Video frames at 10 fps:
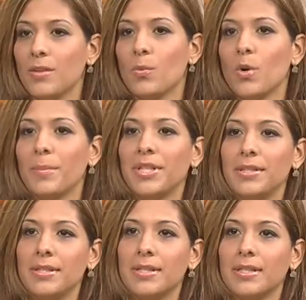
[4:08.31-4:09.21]
the
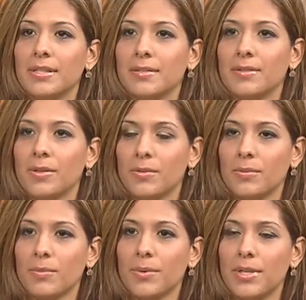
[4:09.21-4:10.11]
woman uh,
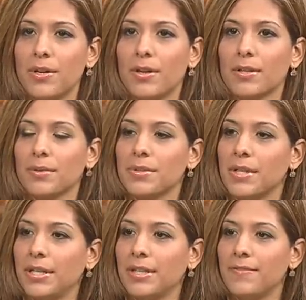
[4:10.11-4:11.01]
wrote an article
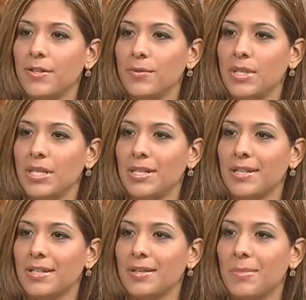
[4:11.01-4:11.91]
saying, if you need
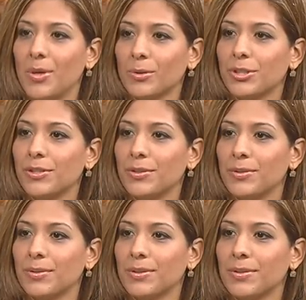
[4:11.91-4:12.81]
emotional
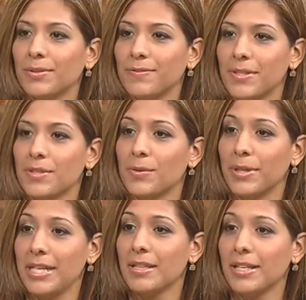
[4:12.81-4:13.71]
or, or physical
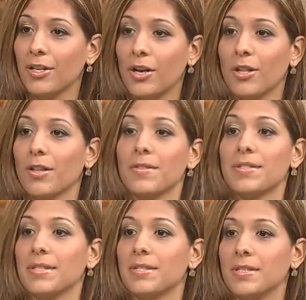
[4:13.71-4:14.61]
healing, call on
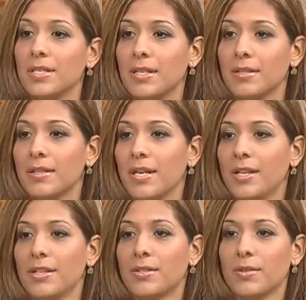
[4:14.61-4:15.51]
this entity. And
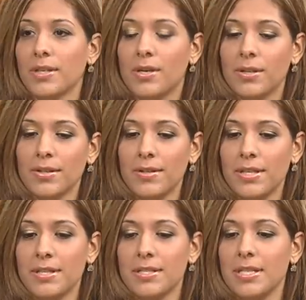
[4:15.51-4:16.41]
so I called on the
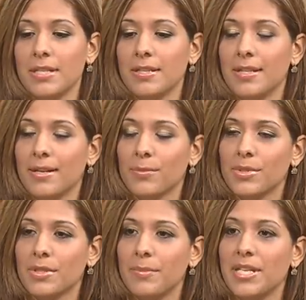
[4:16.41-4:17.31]
entity, and that
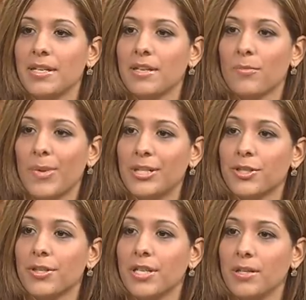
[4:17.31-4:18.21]
was the beginning of my
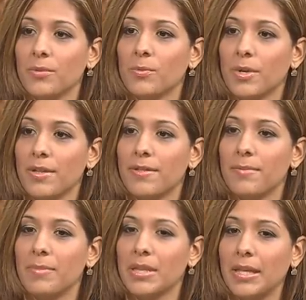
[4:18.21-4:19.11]
journey with
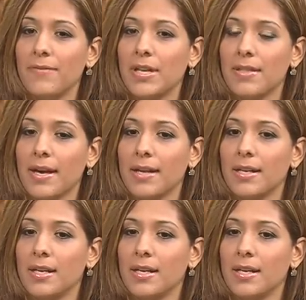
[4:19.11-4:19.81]
believing that